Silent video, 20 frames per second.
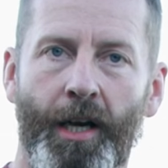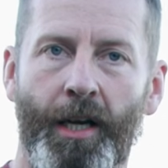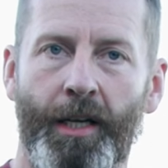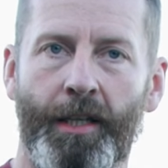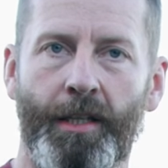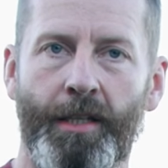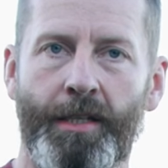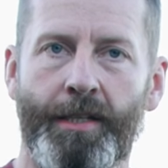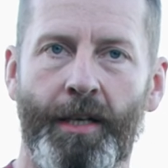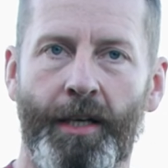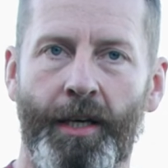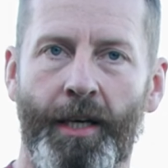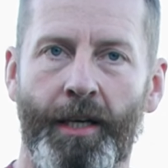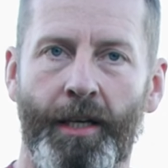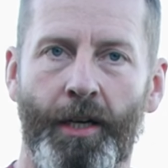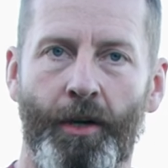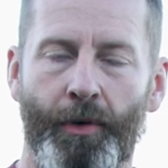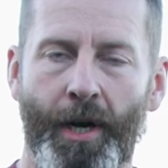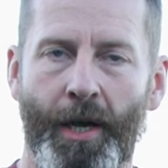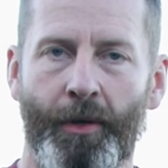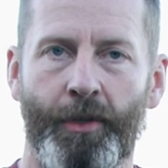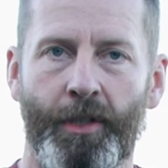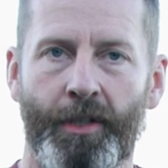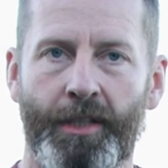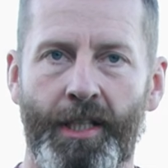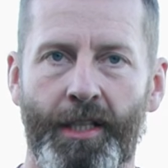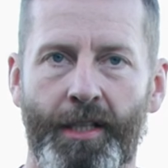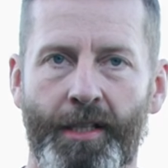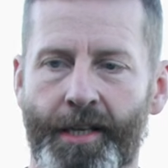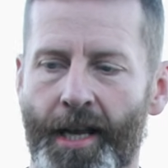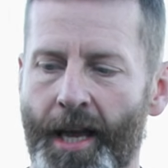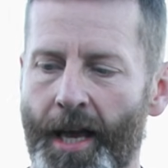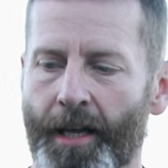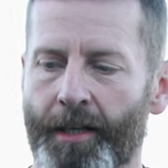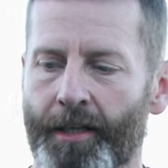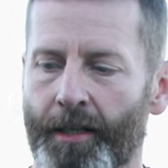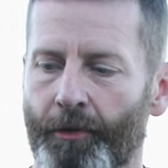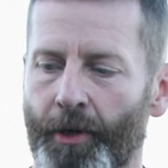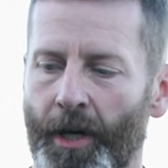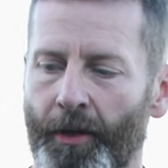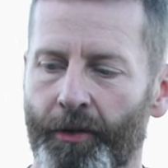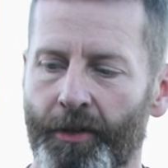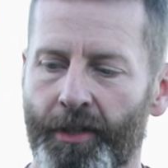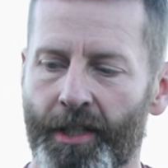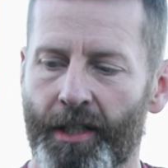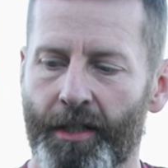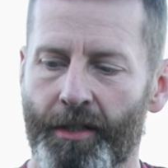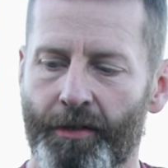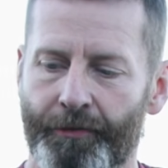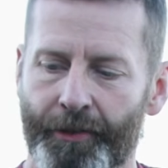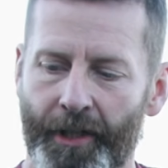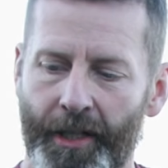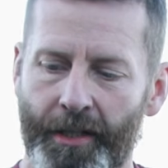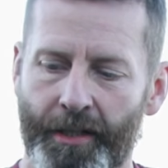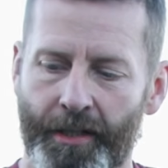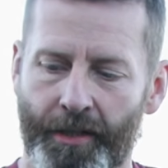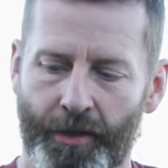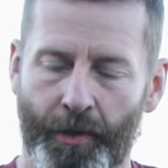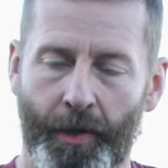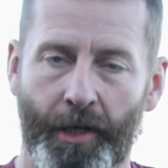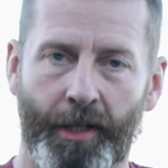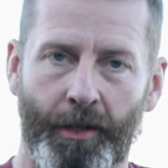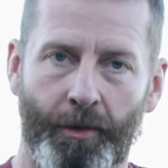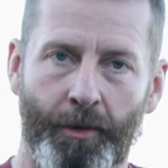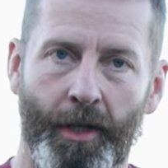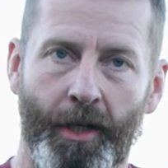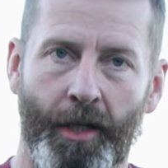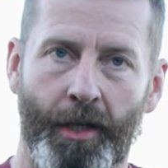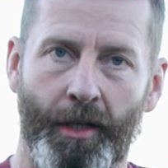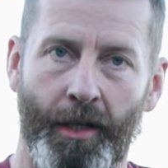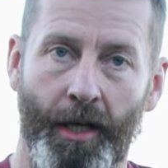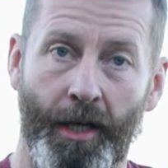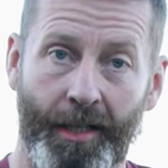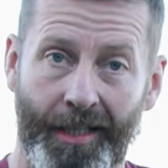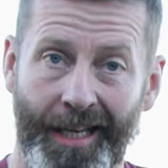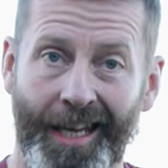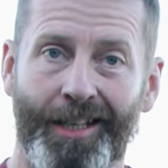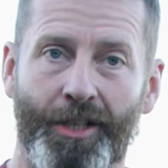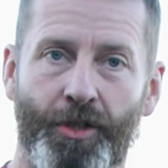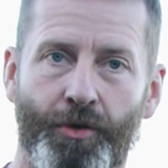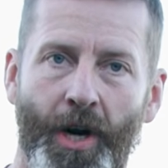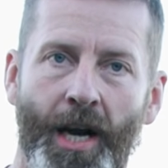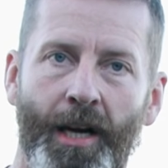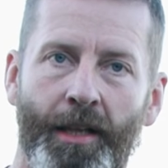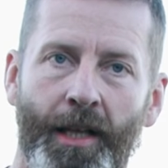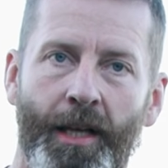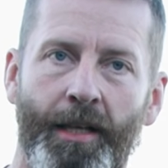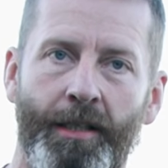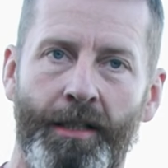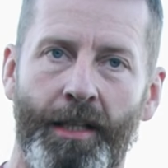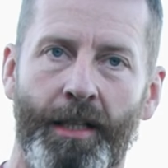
I can tie around a deer's head, around a deer's feet, so I can extract that